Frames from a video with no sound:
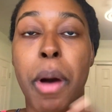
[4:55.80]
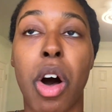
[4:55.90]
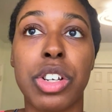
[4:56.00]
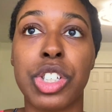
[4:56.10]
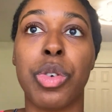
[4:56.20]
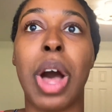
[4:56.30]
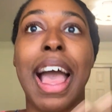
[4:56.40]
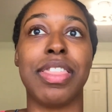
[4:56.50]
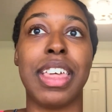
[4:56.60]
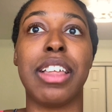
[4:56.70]
also I
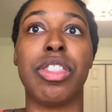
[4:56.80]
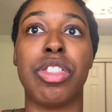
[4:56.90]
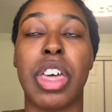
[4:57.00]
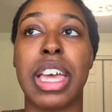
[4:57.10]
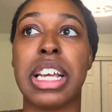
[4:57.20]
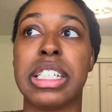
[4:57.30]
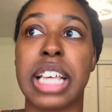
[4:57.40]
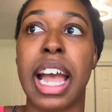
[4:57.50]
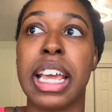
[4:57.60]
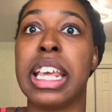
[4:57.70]
think the
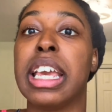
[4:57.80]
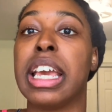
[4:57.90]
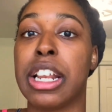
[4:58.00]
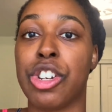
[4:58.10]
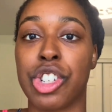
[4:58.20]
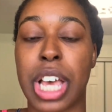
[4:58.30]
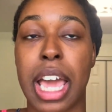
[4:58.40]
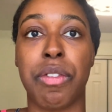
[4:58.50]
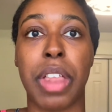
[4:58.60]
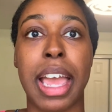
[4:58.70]
anxiety and just kind
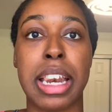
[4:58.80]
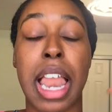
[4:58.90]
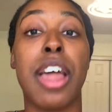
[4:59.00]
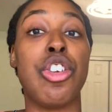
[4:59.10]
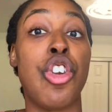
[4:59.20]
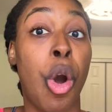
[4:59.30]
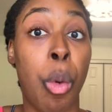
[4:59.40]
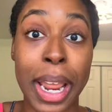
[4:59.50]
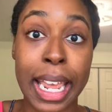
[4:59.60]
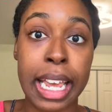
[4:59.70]
of like not
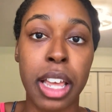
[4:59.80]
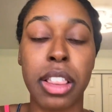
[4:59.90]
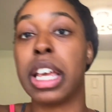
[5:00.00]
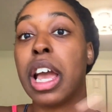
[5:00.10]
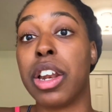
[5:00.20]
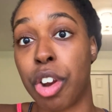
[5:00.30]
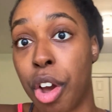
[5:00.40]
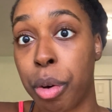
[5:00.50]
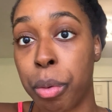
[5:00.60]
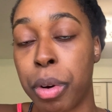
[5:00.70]
knowing the
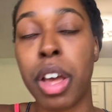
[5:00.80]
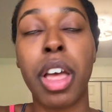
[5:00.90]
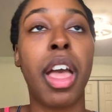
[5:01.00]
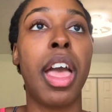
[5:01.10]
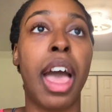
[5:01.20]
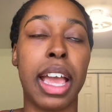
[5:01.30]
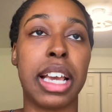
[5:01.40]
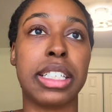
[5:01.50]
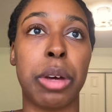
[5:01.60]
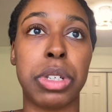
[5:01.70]
unknown, I
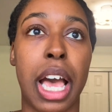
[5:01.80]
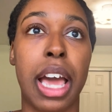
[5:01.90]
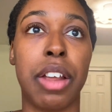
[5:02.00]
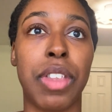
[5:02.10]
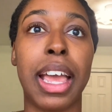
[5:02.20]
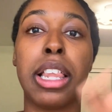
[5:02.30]
guess that was kind of like a